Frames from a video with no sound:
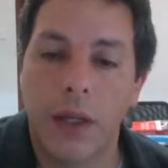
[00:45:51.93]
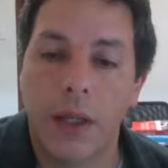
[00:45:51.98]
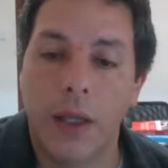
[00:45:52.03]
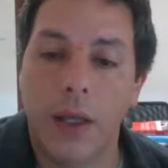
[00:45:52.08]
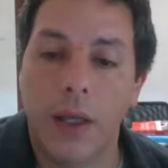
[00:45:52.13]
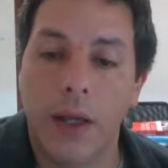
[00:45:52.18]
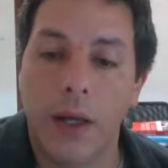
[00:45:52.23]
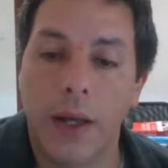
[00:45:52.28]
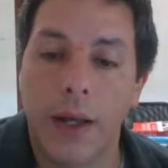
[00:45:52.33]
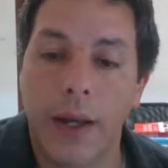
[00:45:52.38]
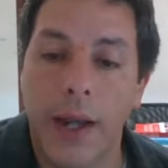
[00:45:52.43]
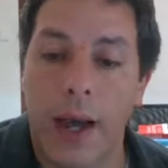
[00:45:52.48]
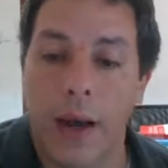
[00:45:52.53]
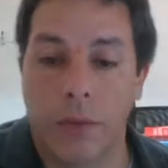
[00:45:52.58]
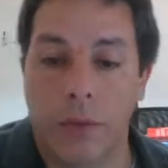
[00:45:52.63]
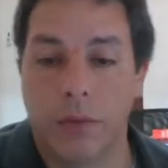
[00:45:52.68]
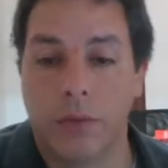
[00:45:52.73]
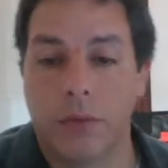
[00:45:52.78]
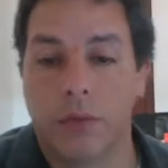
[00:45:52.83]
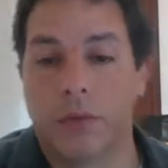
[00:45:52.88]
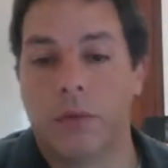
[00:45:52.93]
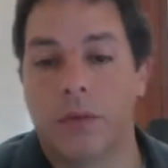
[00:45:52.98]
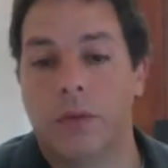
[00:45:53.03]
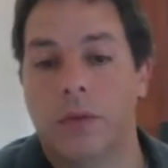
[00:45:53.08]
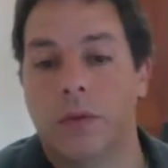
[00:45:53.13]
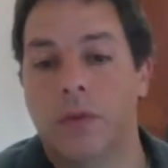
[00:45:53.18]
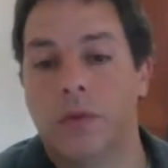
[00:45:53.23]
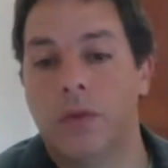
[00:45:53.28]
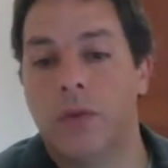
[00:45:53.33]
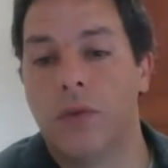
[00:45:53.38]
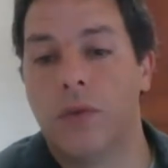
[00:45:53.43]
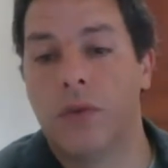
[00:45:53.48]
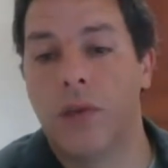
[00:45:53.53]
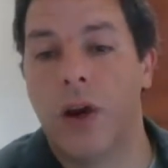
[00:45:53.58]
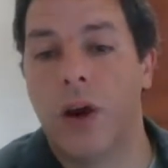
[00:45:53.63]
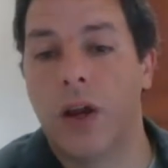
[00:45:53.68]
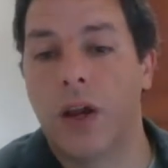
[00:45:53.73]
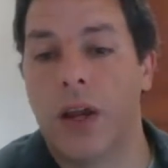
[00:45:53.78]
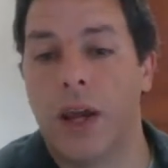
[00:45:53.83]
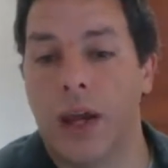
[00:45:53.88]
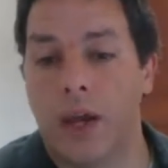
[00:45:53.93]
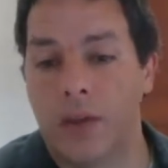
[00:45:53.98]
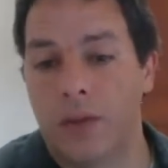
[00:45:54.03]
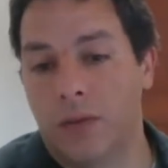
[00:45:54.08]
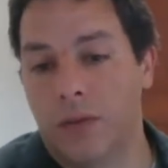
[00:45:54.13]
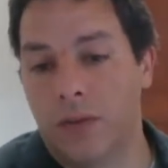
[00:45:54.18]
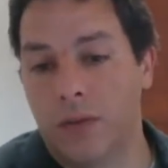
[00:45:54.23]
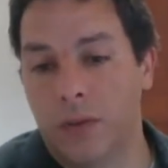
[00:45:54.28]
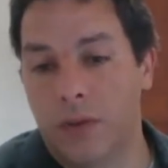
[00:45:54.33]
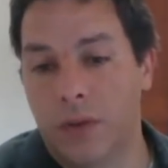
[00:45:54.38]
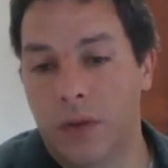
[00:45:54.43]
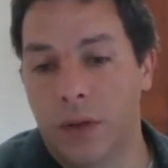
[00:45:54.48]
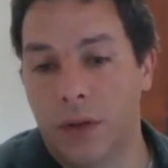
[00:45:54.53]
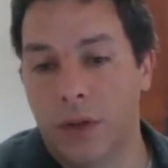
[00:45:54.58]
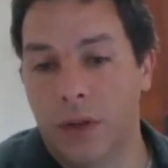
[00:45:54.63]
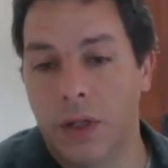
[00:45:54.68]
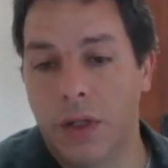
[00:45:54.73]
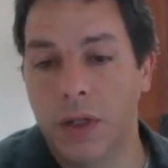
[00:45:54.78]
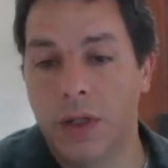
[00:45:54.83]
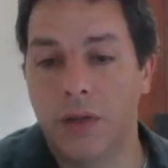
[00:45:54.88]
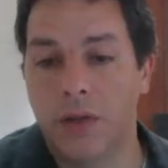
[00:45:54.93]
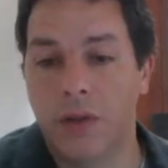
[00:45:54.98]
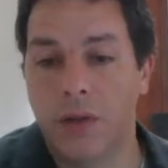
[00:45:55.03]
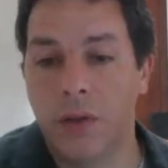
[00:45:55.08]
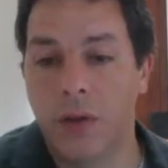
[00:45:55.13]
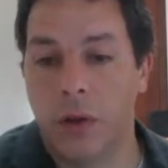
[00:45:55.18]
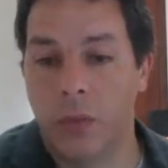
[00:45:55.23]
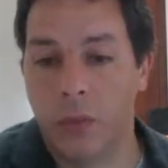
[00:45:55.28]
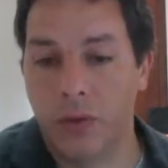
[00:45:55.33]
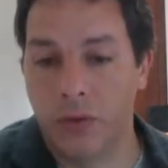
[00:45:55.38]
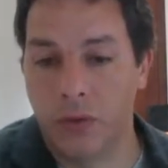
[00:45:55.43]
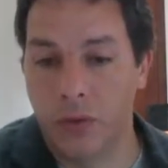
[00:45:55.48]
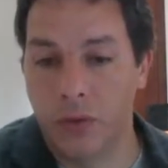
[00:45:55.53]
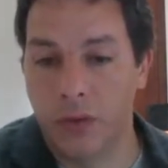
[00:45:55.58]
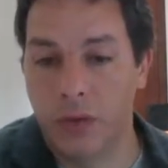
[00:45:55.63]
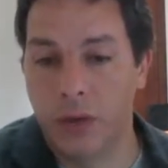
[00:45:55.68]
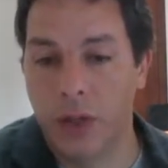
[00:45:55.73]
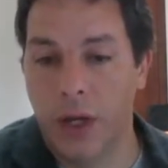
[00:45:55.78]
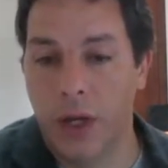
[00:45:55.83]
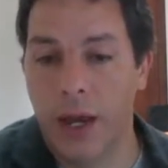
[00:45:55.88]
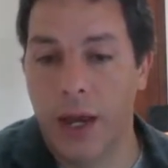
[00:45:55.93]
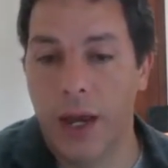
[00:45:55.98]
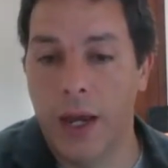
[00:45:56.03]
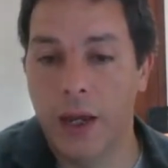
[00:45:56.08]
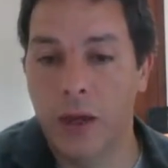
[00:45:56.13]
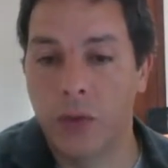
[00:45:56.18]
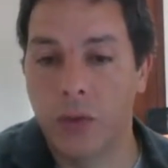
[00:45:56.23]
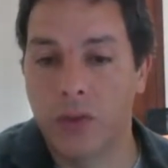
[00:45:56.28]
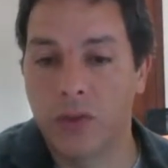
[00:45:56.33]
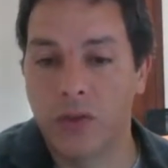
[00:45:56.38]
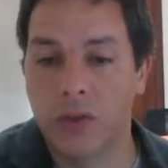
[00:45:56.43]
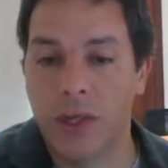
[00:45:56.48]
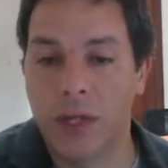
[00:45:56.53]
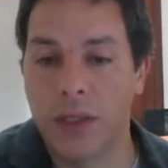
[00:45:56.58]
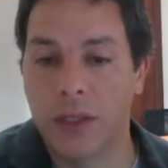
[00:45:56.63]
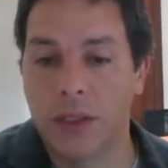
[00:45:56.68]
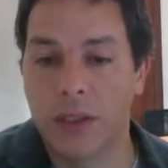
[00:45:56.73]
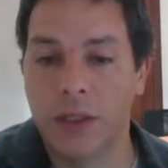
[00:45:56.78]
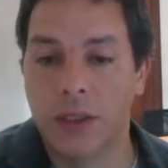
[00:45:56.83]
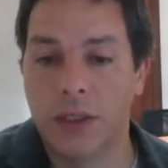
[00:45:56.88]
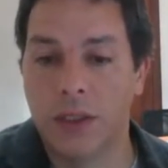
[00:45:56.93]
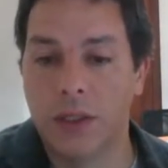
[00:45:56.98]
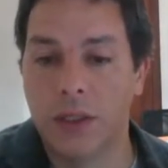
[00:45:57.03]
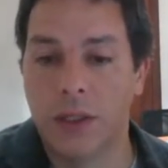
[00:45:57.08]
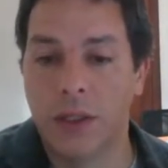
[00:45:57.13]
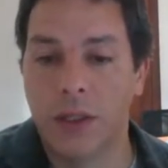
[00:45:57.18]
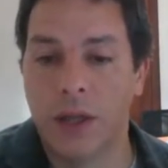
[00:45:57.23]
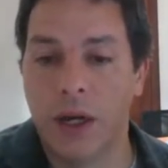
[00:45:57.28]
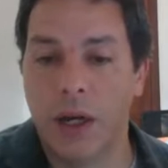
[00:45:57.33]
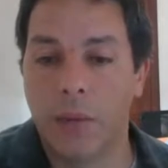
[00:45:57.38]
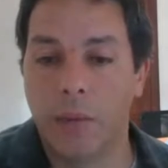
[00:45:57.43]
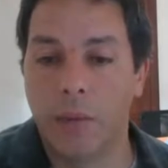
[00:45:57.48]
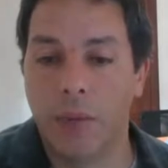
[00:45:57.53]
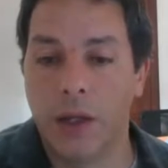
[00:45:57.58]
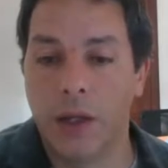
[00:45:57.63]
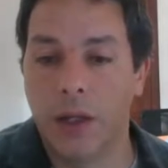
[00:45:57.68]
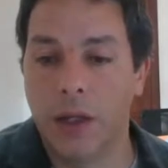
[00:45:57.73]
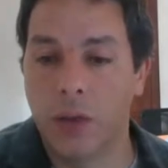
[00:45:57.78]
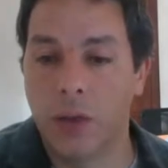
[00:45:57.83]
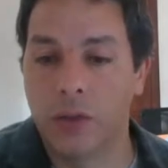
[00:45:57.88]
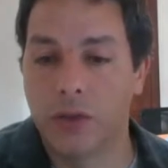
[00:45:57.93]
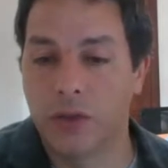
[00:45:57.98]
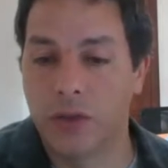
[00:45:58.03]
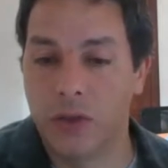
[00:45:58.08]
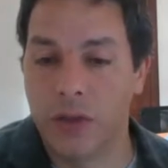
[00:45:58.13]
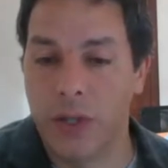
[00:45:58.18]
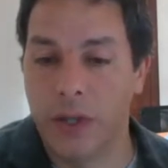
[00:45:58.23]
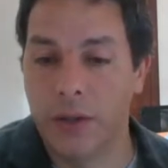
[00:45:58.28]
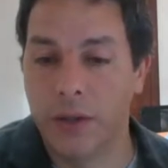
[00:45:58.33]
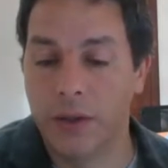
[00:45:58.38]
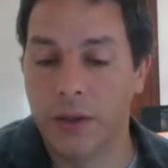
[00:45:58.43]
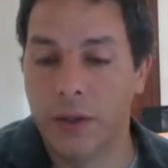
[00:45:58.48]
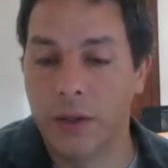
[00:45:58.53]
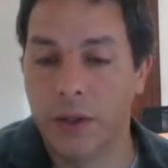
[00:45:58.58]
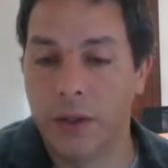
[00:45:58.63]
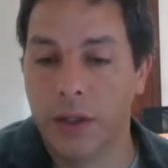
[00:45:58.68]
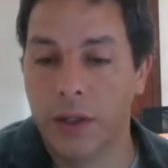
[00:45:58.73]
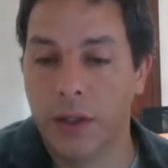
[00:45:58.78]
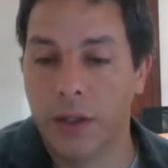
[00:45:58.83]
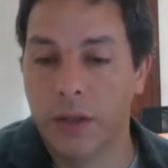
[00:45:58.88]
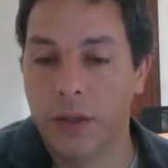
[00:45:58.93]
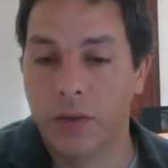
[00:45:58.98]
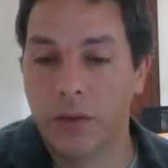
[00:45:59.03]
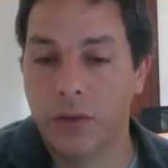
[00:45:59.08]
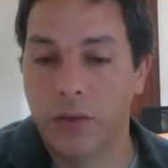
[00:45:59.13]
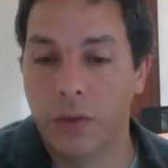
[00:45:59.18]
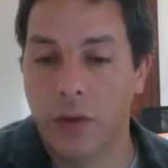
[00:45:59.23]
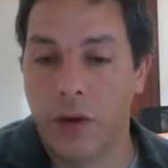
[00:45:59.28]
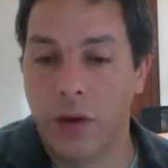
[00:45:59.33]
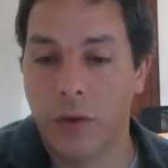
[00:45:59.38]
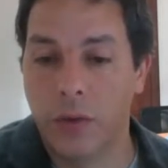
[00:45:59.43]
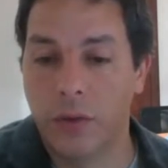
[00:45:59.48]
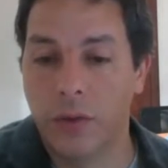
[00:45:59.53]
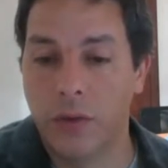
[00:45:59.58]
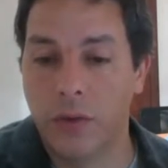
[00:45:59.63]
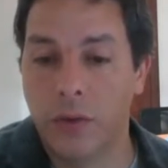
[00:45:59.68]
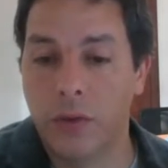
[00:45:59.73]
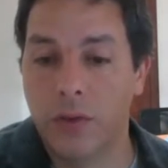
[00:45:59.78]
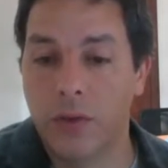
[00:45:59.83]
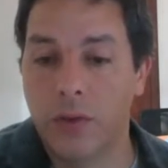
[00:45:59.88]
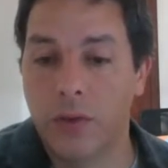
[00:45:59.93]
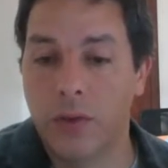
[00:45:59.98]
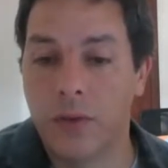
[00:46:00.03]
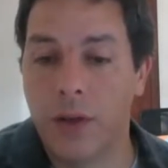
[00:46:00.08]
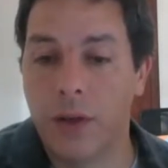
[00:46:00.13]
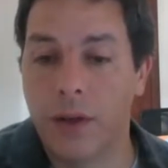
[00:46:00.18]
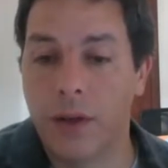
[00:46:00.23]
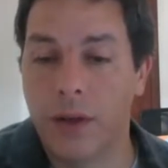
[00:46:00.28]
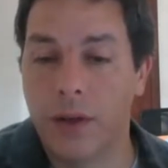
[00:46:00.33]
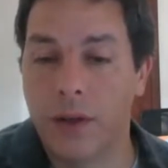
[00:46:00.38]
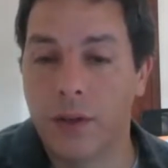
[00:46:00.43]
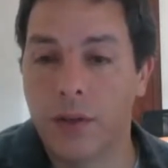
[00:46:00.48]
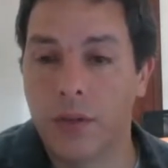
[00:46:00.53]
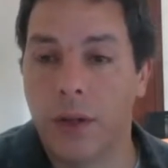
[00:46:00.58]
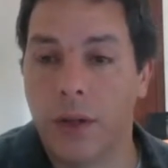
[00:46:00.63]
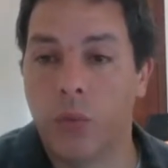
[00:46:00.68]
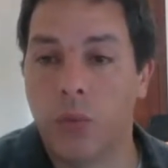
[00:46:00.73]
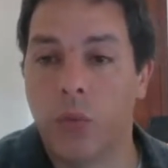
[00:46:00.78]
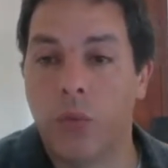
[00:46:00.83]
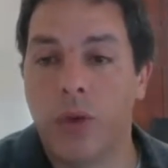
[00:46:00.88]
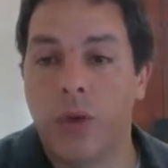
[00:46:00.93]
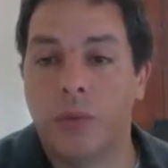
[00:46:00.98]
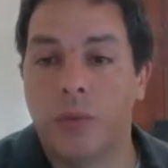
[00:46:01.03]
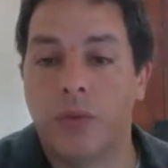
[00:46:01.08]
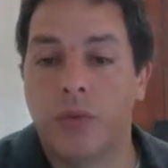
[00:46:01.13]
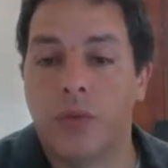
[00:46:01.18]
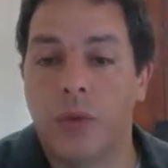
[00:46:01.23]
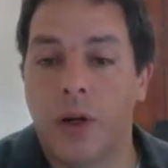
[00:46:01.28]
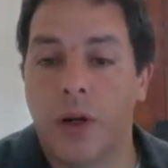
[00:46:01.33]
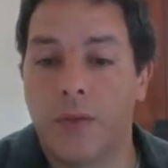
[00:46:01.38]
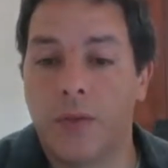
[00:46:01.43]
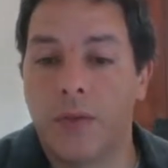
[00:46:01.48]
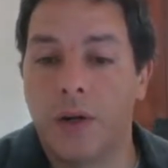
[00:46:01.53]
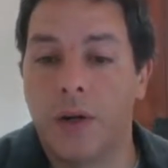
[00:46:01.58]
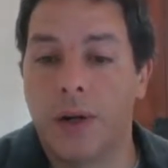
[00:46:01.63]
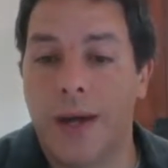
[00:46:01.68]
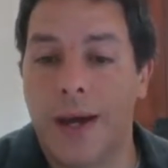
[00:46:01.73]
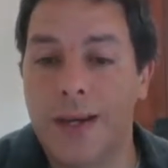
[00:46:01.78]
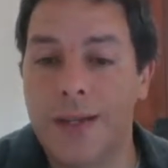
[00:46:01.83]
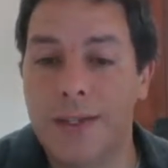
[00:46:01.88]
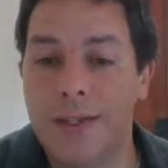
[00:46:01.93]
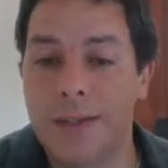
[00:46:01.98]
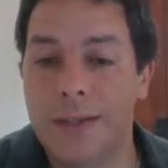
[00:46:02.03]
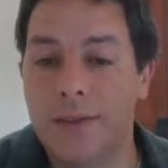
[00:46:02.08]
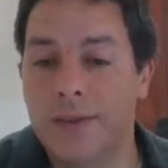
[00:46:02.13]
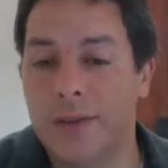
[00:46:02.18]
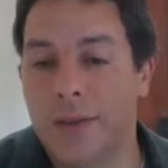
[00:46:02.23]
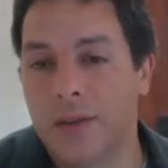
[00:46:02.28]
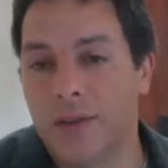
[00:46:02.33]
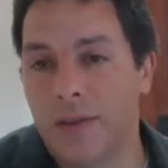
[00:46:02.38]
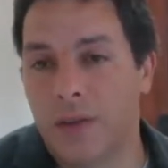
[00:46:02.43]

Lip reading: Now, third case is the opposite. A equals 90 and B equals 10. So this is telling us that we observed 90 successful